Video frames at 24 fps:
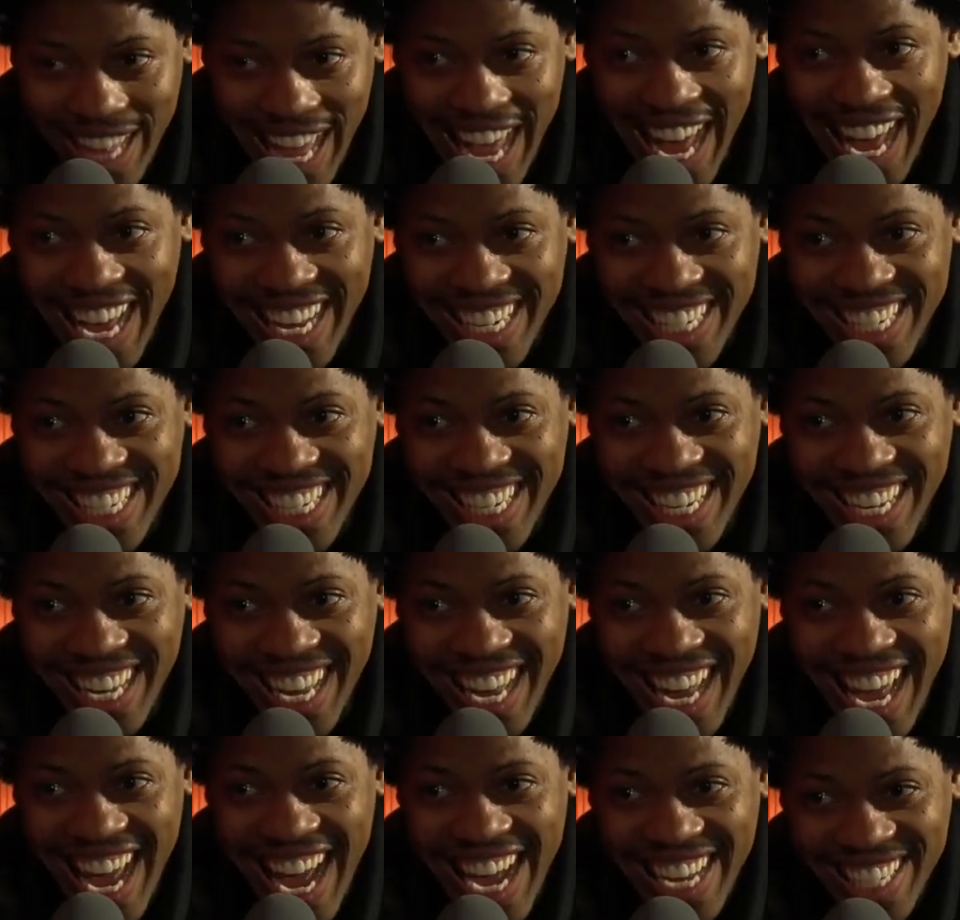that
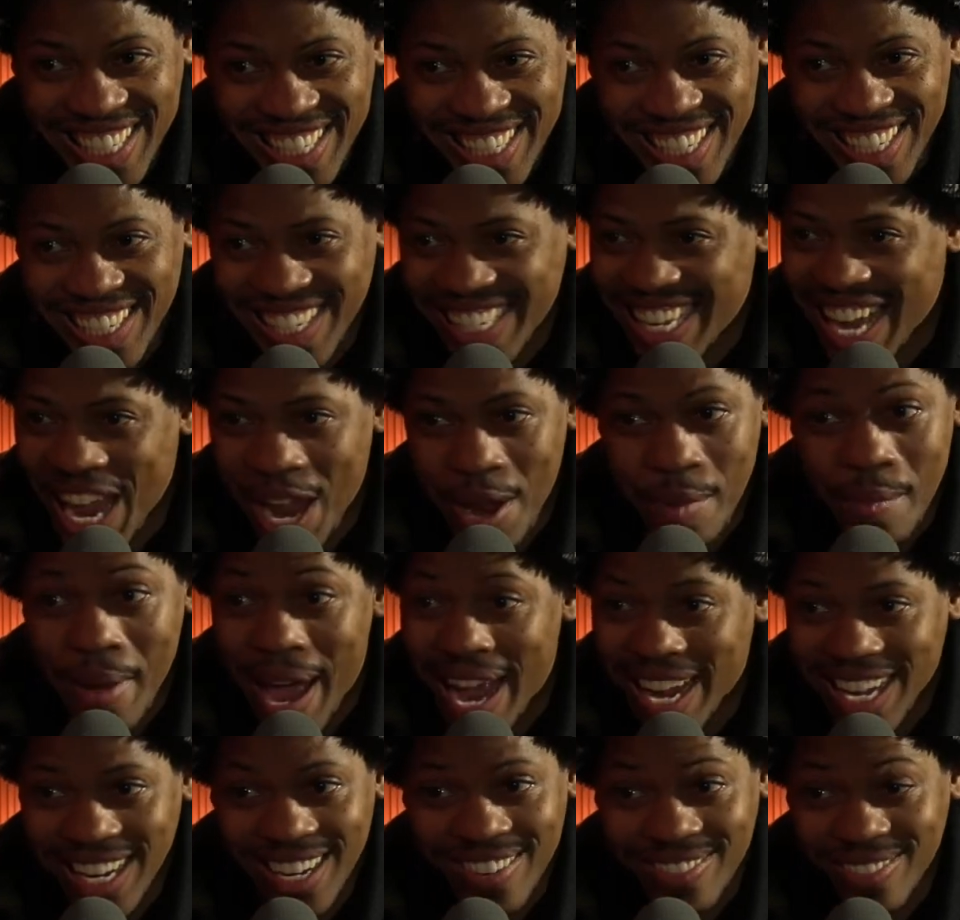as she came
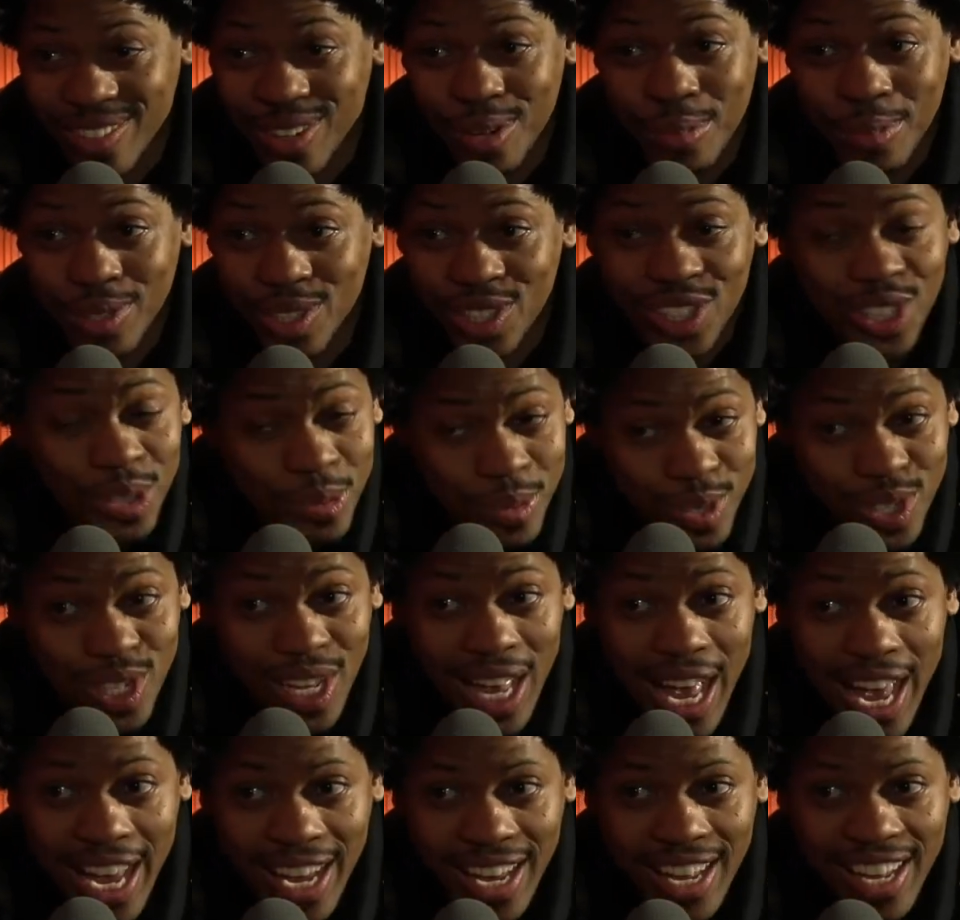back in the room, and she was
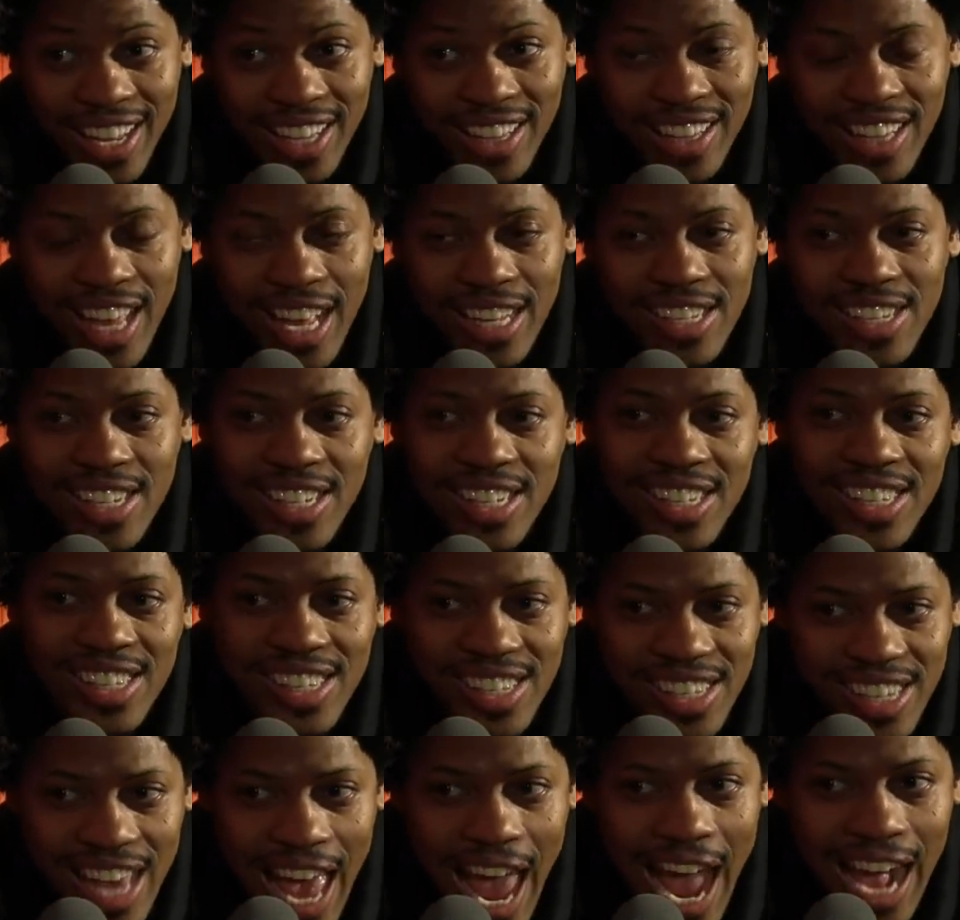like, that's
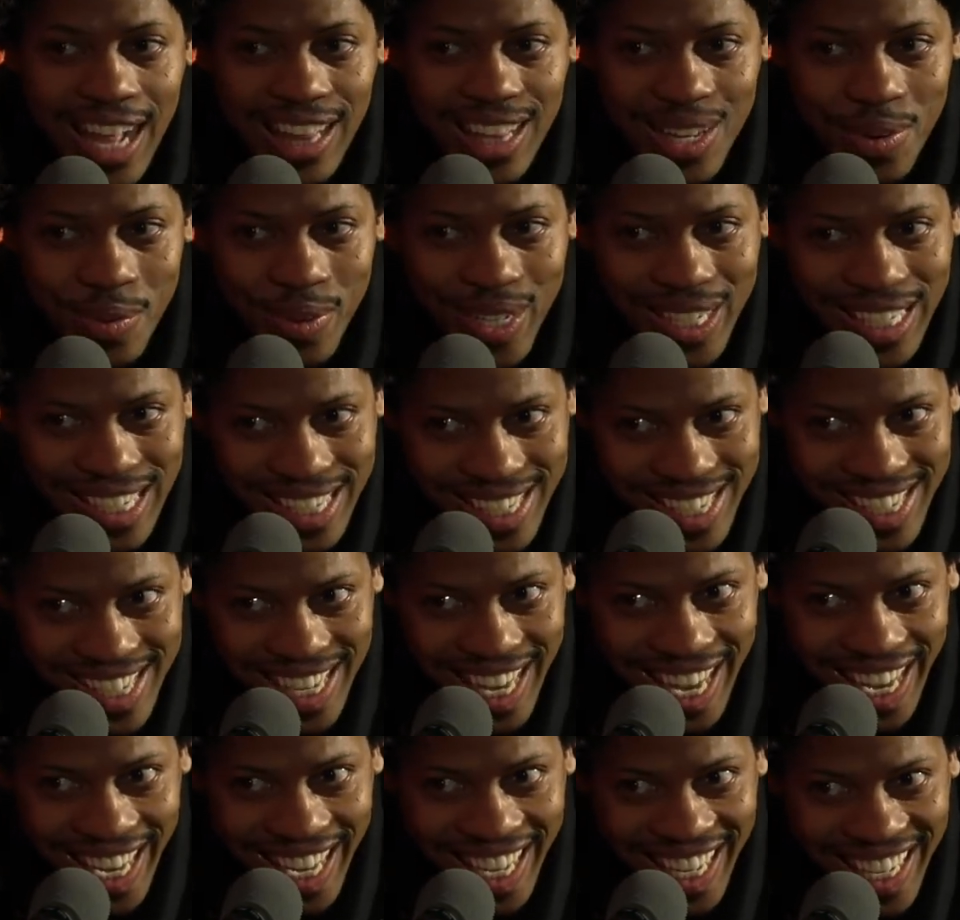exactly what he
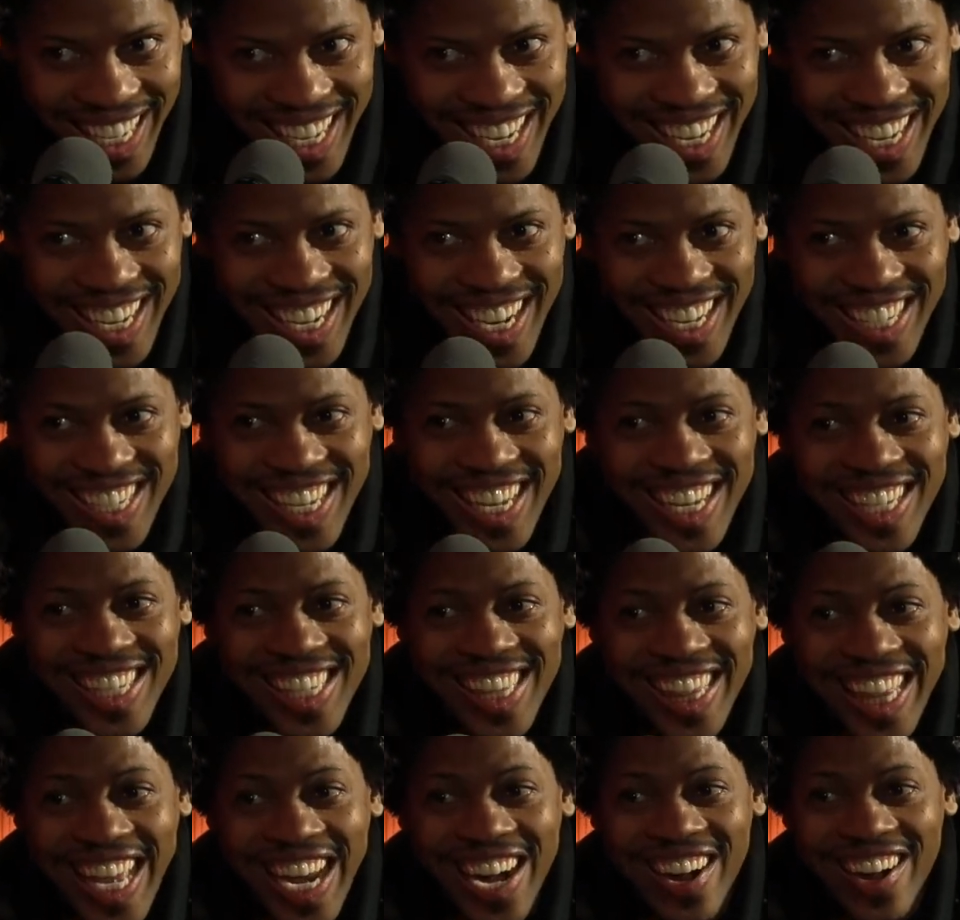said. Because his
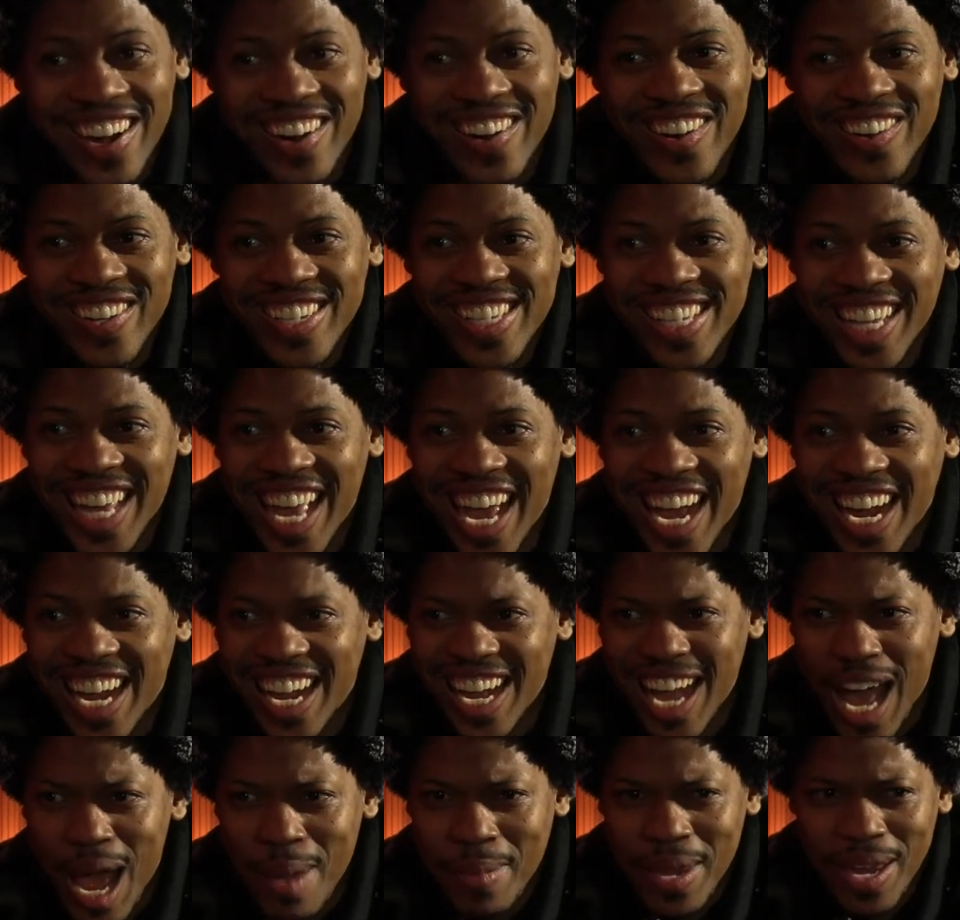theory was like,
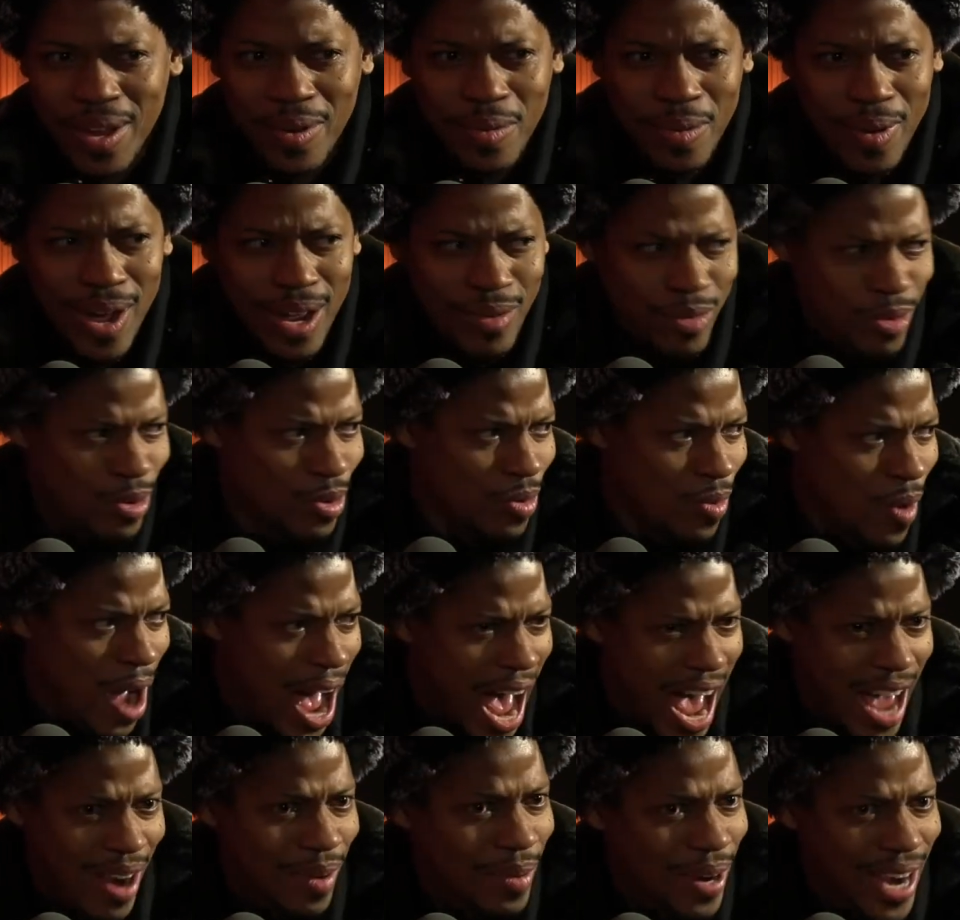I mean, what
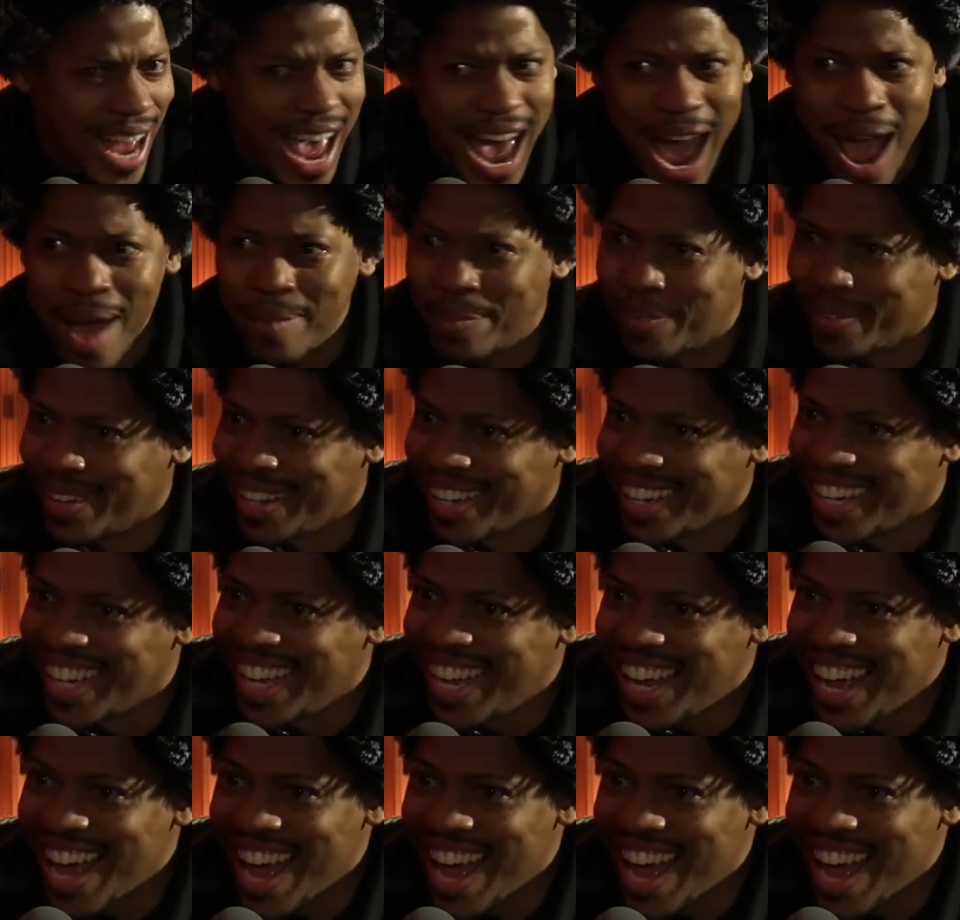happened?